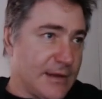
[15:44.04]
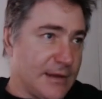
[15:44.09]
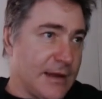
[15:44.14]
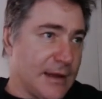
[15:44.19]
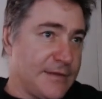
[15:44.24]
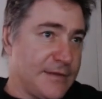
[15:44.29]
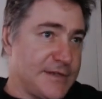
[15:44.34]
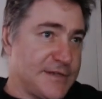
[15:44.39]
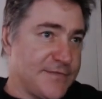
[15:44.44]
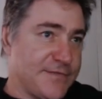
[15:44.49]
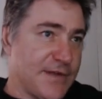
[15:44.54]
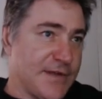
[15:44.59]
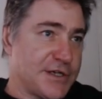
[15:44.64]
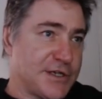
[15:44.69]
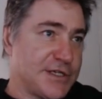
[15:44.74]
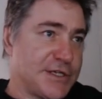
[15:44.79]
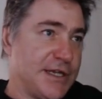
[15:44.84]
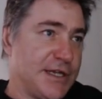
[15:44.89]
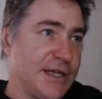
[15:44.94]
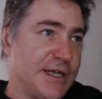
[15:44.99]
this
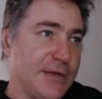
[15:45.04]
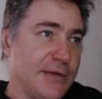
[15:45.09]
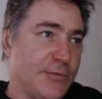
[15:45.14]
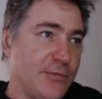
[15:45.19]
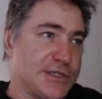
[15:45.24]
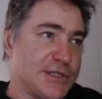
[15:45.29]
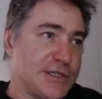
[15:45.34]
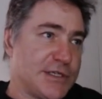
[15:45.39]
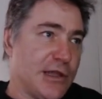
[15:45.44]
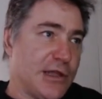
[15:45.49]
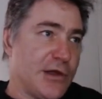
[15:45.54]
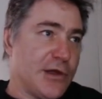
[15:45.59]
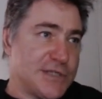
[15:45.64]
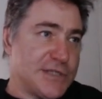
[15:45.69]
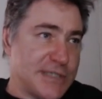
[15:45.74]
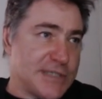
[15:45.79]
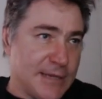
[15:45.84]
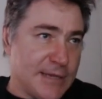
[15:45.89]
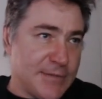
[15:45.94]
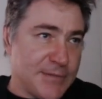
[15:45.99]
function here which loads
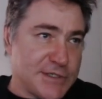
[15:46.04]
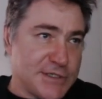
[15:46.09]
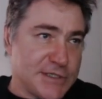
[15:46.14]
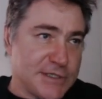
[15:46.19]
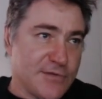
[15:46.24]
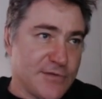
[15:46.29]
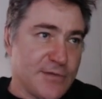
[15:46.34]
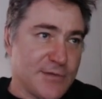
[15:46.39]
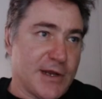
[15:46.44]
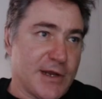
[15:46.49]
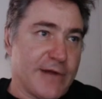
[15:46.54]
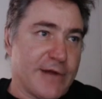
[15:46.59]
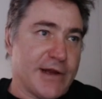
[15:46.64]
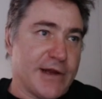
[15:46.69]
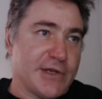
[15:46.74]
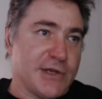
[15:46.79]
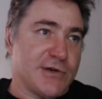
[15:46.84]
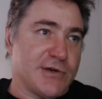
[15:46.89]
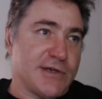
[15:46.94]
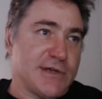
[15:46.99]
the images from
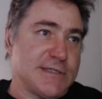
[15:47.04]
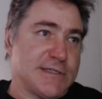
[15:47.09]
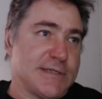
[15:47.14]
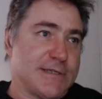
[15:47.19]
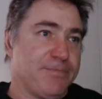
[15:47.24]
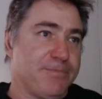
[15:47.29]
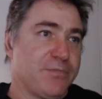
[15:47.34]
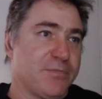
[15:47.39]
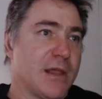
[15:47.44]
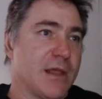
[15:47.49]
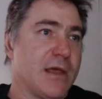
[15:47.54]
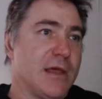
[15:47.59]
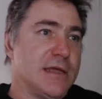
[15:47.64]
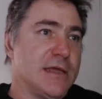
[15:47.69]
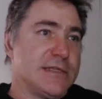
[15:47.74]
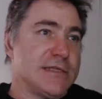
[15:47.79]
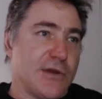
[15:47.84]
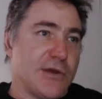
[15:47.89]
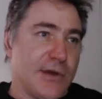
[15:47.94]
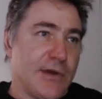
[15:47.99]
directories.
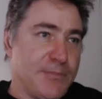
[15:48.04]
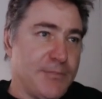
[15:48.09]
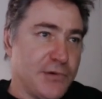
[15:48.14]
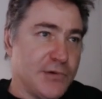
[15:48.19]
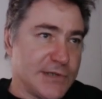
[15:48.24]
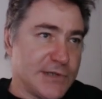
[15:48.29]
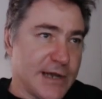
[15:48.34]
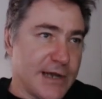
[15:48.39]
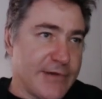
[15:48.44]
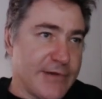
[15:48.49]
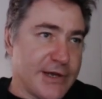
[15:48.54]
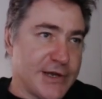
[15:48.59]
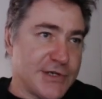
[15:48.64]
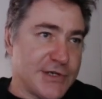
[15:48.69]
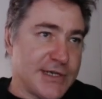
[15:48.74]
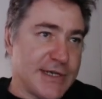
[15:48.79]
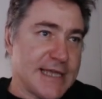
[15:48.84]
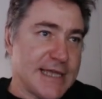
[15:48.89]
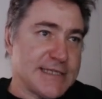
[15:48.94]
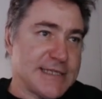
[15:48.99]
So input
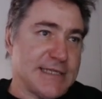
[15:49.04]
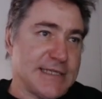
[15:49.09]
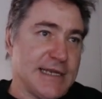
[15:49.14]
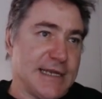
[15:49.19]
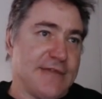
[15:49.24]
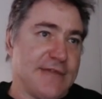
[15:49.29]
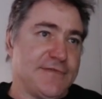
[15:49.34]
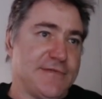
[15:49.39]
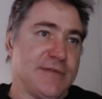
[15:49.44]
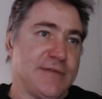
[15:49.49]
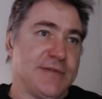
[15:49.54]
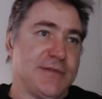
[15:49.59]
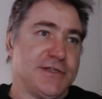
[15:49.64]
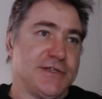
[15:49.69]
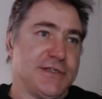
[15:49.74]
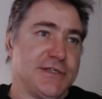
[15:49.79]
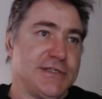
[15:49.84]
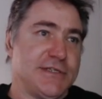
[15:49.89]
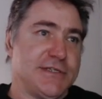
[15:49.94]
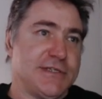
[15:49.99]
directory has the left
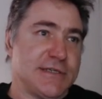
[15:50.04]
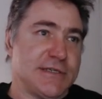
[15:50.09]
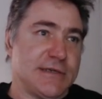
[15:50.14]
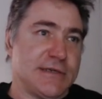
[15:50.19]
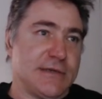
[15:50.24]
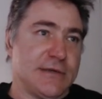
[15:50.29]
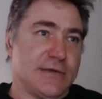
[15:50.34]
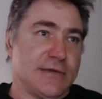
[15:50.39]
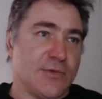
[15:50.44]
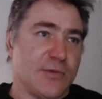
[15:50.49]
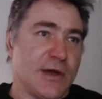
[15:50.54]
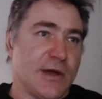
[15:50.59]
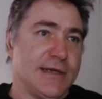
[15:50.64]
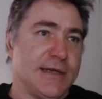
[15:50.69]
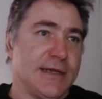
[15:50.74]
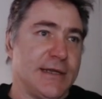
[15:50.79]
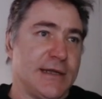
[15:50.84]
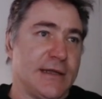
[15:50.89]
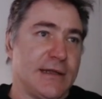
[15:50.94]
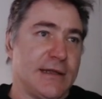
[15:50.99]
images
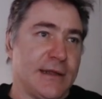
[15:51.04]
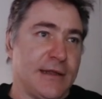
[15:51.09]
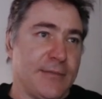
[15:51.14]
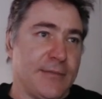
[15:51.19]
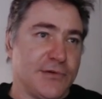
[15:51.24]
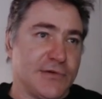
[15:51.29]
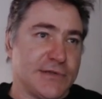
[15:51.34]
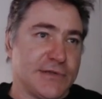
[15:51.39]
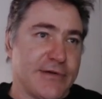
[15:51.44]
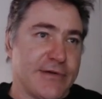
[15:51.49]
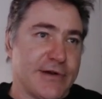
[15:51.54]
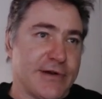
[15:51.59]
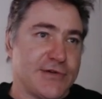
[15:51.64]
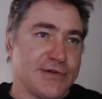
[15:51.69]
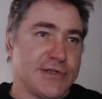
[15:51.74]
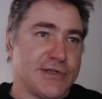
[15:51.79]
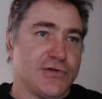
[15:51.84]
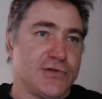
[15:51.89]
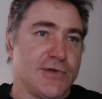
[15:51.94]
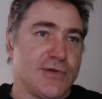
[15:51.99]
1, input directory
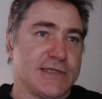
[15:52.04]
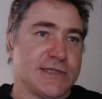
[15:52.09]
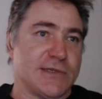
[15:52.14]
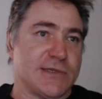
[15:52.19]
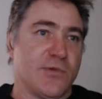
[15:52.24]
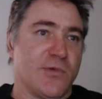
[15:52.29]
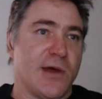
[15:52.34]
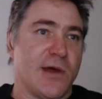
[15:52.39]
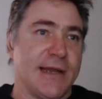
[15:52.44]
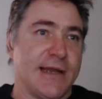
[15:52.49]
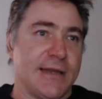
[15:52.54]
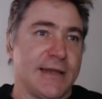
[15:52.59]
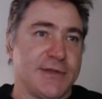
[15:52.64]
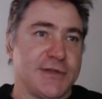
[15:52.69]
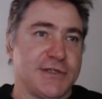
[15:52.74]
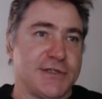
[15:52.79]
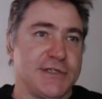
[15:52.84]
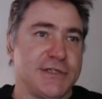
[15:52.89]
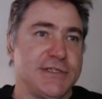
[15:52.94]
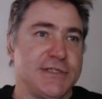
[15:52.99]
2 has the right
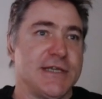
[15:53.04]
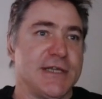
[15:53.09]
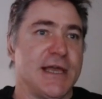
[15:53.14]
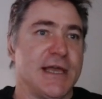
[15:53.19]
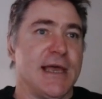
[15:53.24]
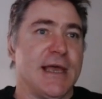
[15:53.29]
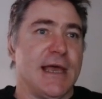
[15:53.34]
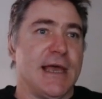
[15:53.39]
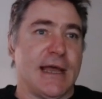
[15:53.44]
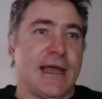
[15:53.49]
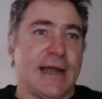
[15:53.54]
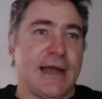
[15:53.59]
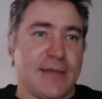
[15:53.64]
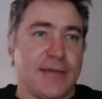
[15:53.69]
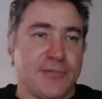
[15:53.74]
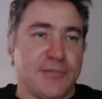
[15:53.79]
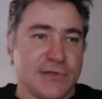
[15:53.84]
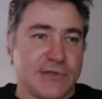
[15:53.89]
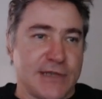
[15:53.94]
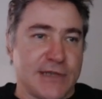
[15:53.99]
images, and
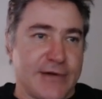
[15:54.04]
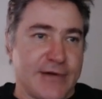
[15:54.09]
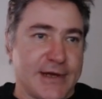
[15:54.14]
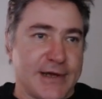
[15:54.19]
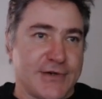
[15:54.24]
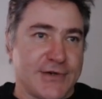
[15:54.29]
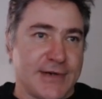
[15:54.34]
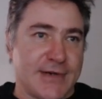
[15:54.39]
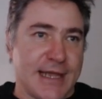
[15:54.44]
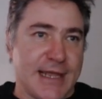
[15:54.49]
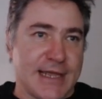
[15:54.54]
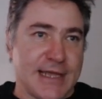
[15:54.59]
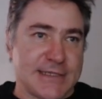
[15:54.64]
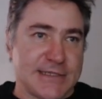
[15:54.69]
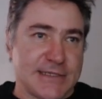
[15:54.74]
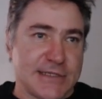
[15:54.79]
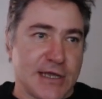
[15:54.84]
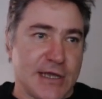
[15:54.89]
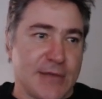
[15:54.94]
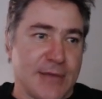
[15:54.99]
output directory has the
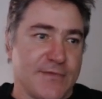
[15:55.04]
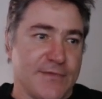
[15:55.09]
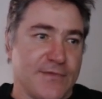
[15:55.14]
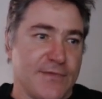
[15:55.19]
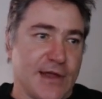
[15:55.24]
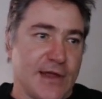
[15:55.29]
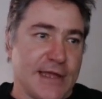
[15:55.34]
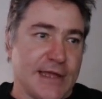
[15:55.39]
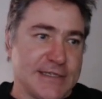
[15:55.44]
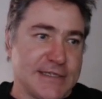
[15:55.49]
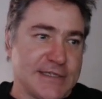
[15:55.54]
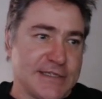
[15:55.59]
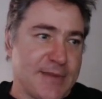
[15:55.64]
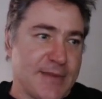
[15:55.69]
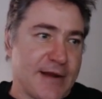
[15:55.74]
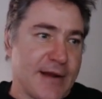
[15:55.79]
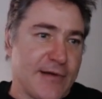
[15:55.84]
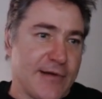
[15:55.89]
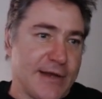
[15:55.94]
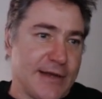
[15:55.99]
time of flight
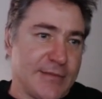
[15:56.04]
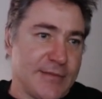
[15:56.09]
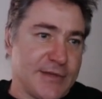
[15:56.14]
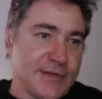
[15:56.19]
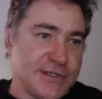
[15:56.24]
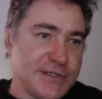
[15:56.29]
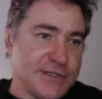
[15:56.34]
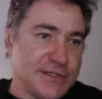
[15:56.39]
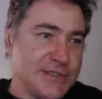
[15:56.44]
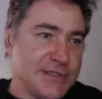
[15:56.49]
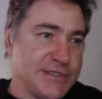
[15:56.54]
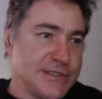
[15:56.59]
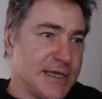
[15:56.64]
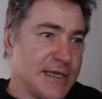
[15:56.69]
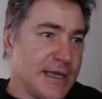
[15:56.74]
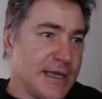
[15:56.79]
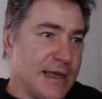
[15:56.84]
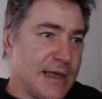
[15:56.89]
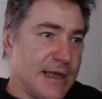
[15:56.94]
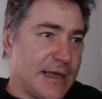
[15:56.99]
disparity images.
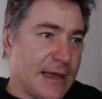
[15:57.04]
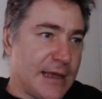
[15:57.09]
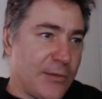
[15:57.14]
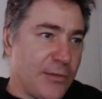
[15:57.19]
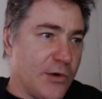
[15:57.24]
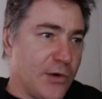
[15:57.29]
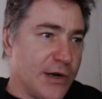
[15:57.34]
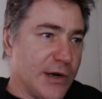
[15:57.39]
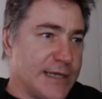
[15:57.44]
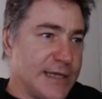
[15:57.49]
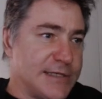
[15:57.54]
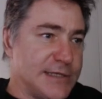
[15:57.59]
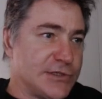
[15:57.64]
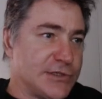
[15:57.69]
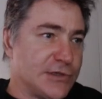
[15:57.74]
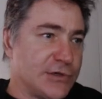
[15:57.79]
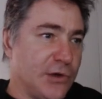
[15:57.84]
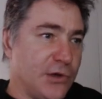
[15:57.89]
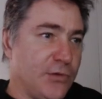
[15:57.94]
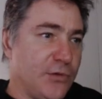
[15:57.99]
And what I
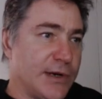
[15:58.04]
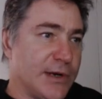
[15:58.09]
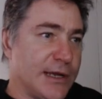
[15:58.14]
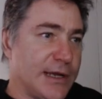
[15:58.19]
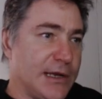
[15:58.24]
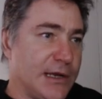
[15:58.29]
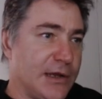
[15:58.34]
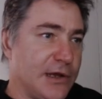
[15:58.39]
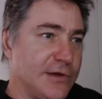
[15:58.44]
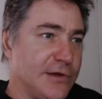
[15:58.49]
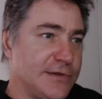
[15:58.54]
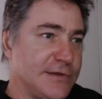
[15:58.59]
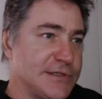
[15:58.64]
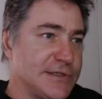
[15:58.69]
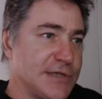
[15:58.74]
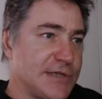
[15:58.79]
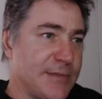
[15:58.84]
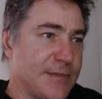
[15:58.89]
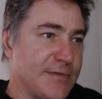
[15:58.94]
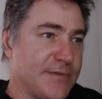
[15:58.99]
do when I load the
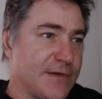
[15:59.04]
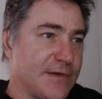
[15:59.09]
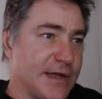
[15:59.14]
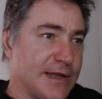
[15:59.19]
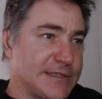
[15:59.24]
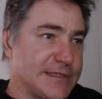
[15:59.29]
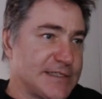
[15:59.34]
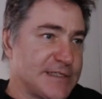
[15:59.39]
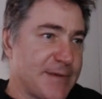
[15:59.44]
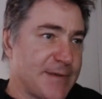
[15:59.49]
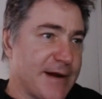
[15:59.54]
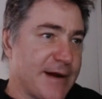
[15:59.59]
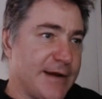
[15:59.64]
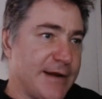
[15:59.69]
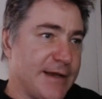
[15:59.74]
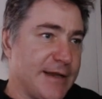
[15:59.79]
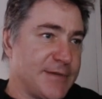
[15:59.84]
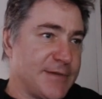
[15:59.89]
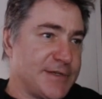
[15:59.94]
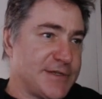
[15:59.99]
time of flight
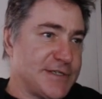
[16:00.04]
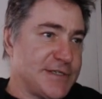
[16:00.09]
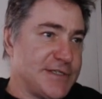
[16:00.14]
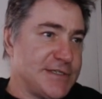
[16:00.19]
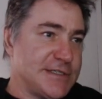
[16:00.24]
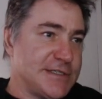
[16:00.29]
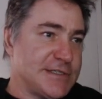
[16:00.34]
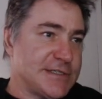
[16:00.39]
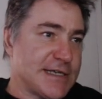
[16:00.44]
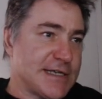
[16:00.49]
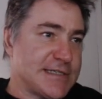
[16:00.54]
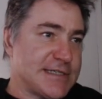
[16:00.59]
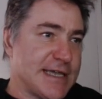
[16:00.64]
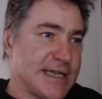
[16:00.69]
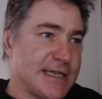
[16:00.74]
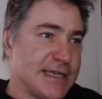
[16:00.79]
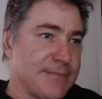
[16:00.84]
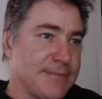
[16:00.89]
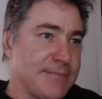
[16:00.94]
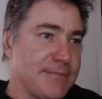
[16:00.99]
disparity images is I
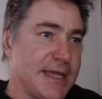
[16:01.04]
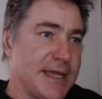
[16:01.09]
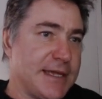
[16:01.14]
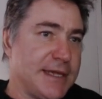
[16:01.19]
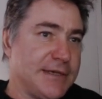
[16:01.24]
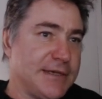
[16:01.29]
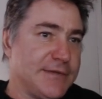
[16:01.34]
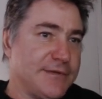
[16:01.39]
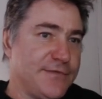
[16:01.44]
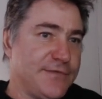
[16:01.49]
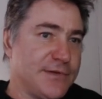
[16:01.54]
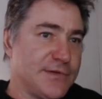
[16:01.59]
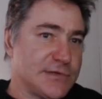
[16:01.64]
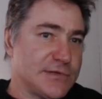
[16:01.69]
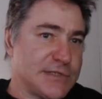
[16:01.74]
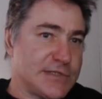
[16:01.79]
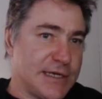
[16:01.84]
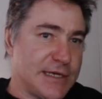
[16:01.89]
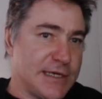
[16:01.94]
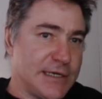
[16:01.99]
take a median
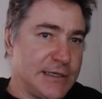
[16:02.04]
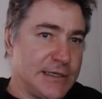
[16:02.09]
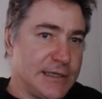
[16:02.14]
filter,